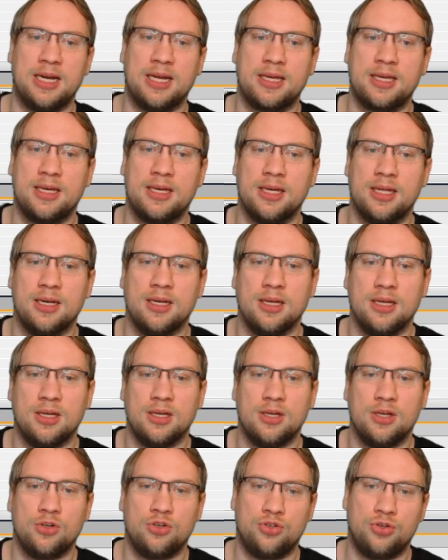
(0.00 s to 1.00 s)
I can
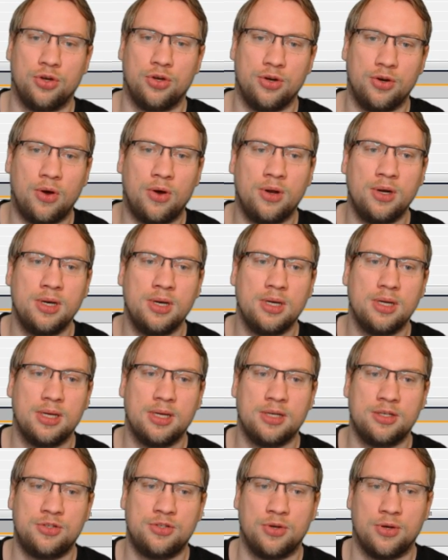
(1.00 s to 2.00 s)
turn on
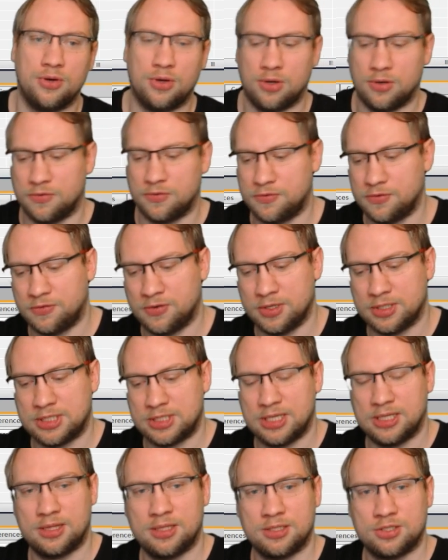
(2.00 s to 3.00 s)
and turn off. If I
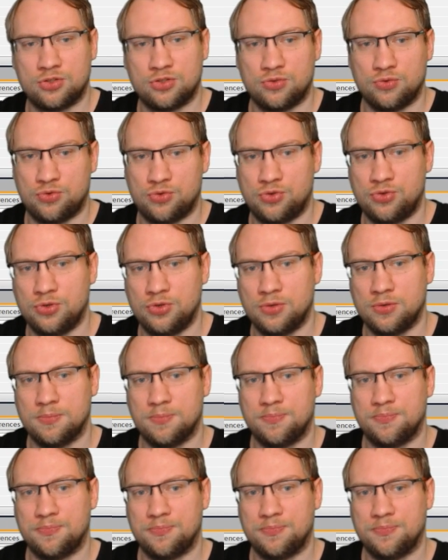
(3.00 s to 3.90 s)
set this to true,